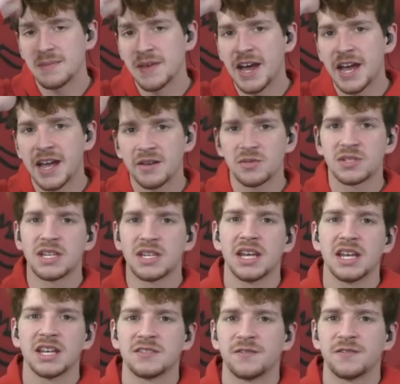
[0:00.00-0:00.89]
that Iowa State
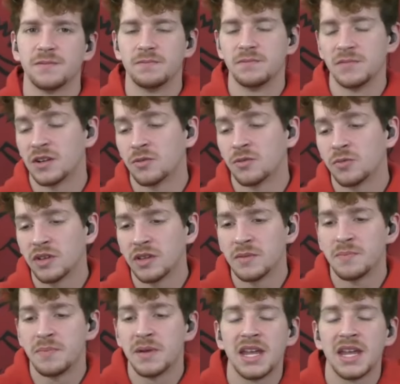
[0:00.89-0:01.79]
has, really
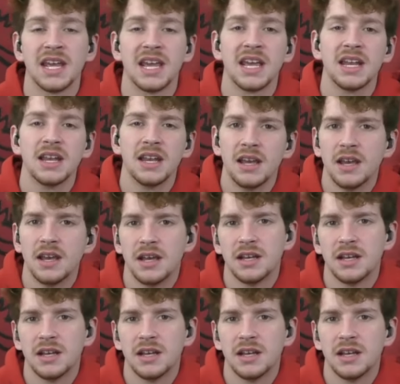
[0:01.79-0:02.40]
been in.